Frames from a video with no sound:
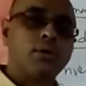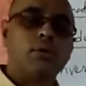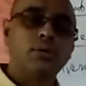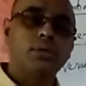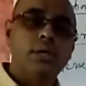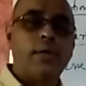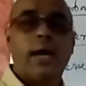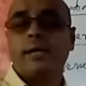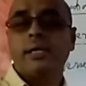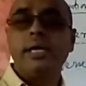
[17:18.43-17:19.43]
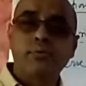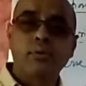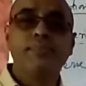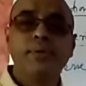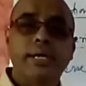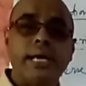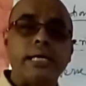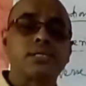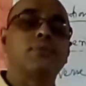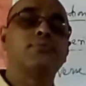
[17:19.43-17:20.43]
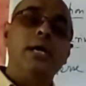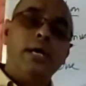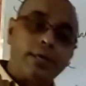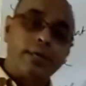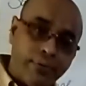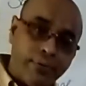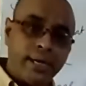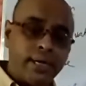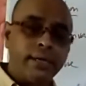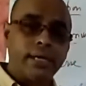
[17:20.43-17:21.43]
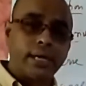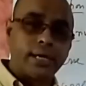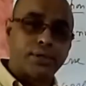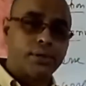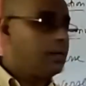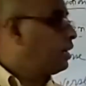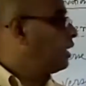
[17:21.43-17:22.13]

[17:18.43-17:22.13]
note that it will be a case of definite integration,